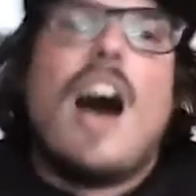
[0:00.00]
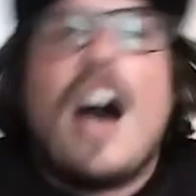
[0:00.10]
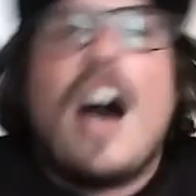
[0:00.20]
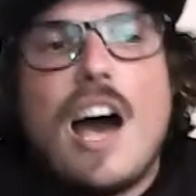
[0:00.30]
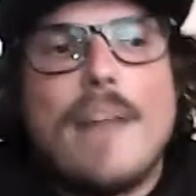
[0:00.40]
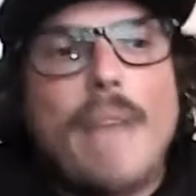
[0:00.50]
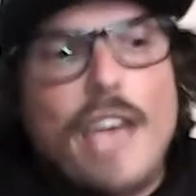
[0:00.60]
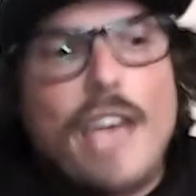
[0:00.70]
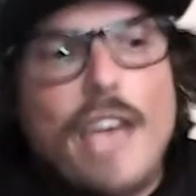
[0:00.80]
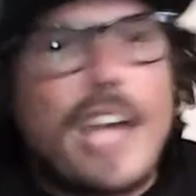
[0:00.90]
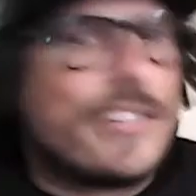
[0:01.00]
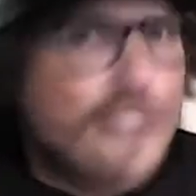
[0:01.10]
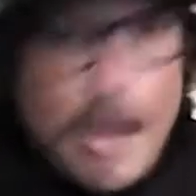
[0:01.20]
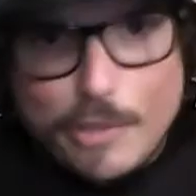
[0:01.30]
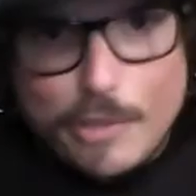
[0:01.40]
as you guys
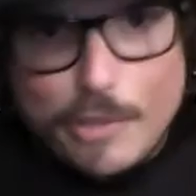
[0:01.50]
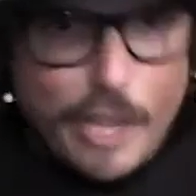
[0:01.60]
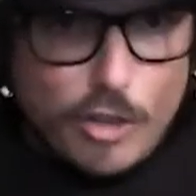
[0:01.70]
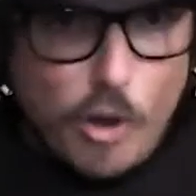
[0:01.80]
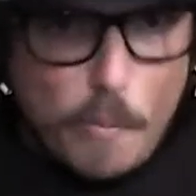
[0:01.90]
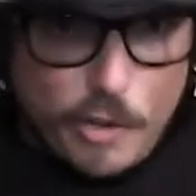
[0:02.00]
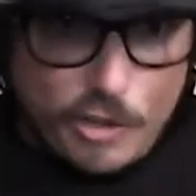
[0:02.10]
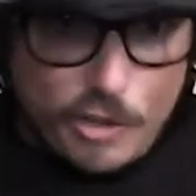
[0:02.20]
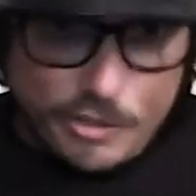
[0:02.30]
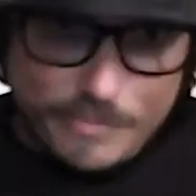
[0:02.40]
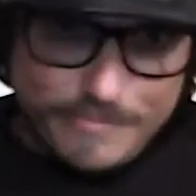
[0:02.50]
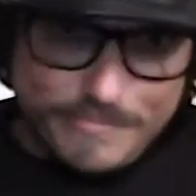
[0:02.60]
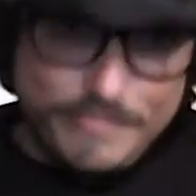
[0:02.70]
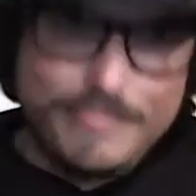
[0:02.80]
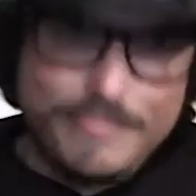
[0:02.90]
saw with those letter openers,
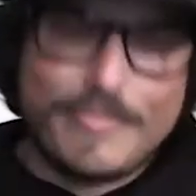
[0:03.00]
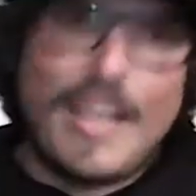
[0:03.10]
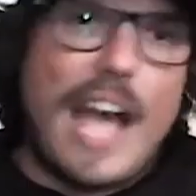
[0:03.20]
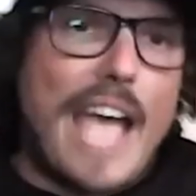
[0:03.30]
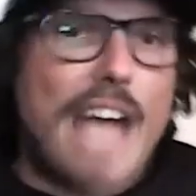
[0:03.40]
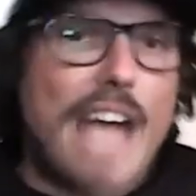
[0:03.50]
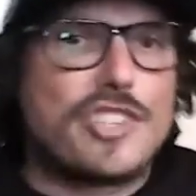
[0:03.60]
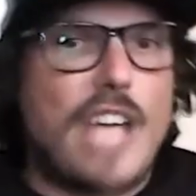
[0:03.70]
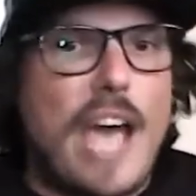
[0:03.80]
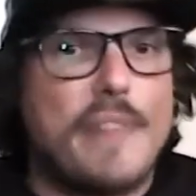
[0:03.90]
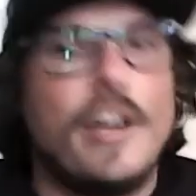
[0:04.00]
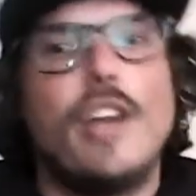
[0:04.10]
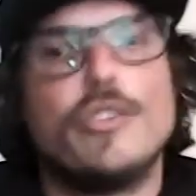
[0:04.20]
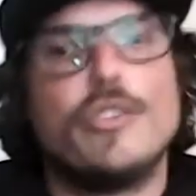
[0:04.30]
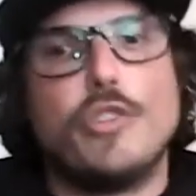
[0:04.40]
I actually have
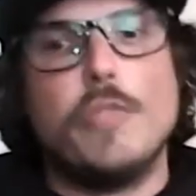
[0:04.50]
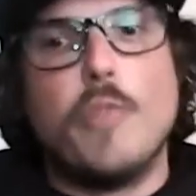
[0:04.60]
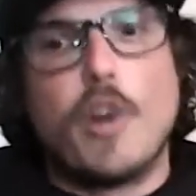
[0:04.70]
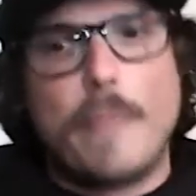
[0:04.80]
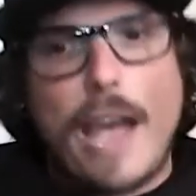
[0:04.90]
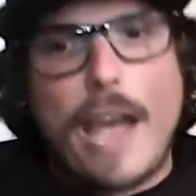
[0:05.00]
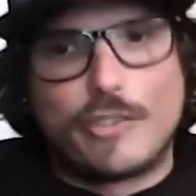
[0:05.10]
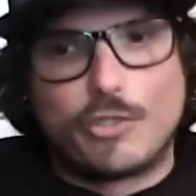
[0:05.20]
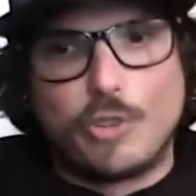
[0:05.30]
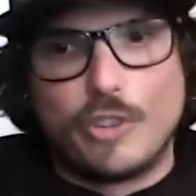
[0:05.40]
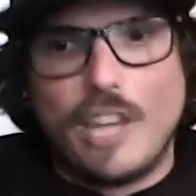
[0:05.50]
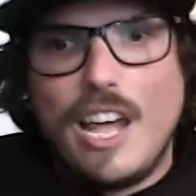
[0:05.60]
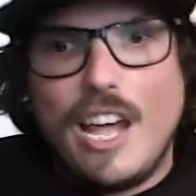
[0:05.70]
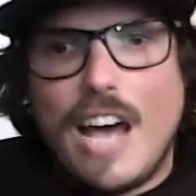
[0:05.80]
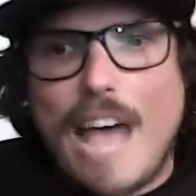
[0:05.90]
2 more Master Swords.
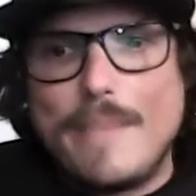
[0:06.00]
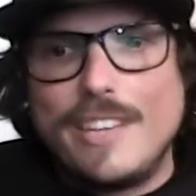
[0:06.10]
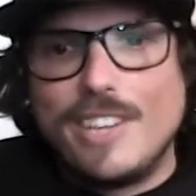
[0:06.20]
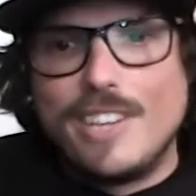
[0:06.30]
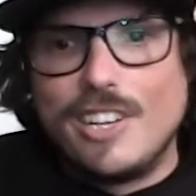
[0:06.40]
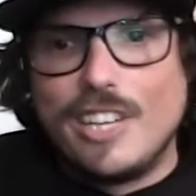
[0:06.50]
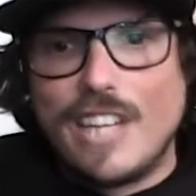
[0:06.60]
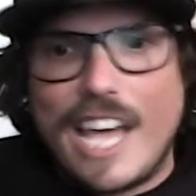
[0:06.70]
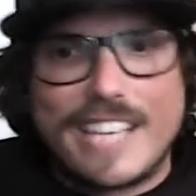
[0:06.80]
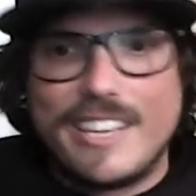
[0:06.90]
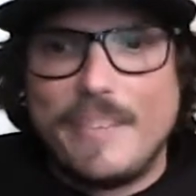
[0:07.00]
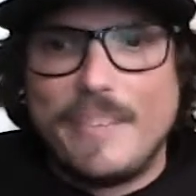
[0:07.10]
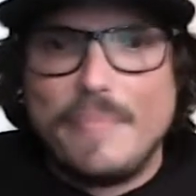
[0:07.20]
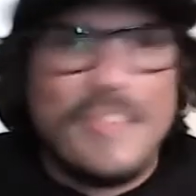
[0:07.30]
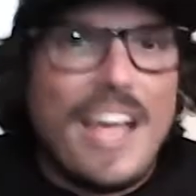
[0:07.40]
I mean, literally, like,
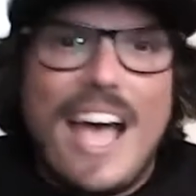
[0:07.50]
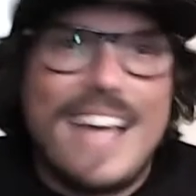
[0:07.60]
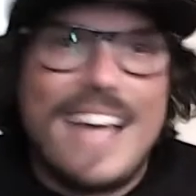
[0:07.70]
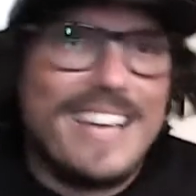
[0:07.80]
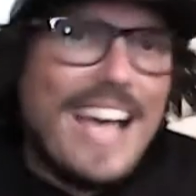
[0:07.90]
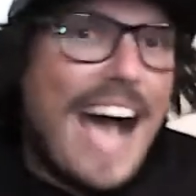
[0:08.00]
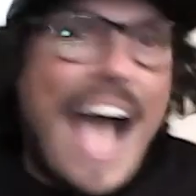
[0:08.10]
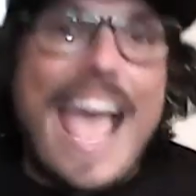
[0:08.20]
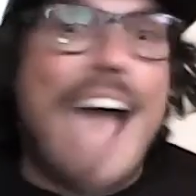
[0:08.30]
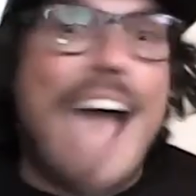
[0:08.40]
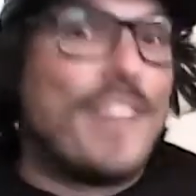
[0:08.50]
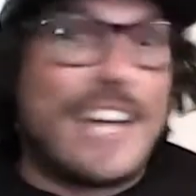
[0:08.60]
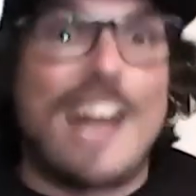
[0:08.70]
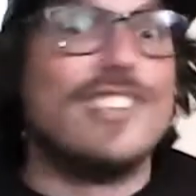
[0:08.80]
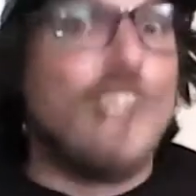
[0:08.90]
I have, like,
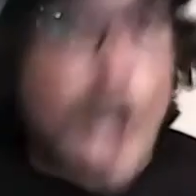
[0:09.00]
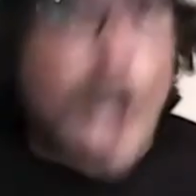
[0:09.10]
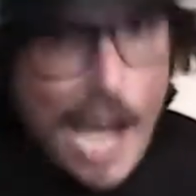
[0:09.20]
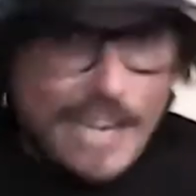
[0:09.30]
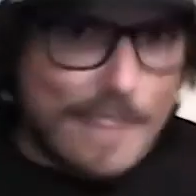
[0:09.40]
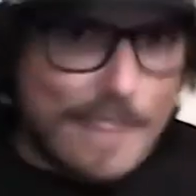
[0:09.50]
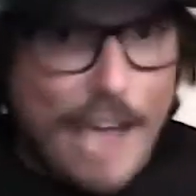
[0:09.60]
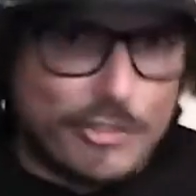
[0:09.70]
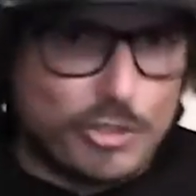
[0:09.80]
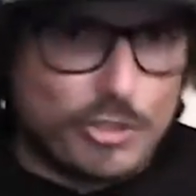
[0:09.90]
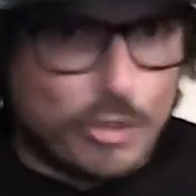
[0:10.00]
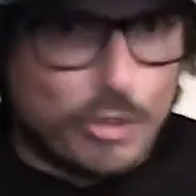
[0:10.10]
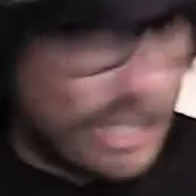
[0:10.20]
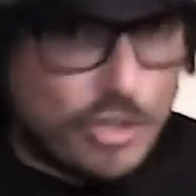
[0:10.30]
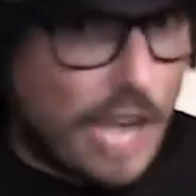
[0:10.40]
a lot of Master
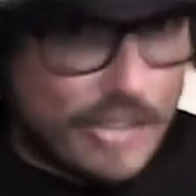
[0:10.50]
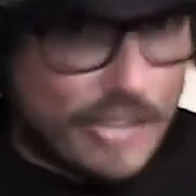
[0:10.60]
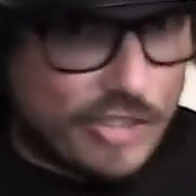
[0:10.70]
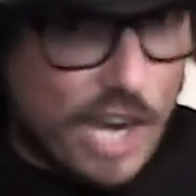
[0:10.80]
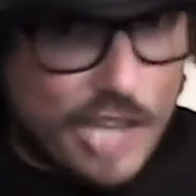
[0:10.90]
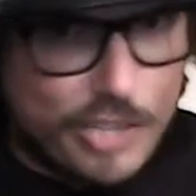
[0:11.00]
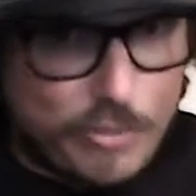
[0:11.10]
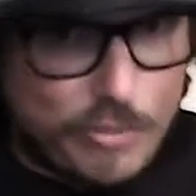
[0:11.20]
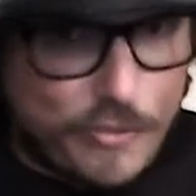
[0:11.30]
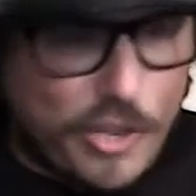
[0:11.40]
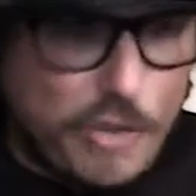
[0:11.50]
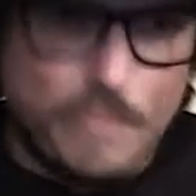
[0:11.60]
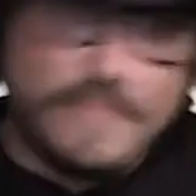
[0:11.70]
Swords, as you guys saw in this review.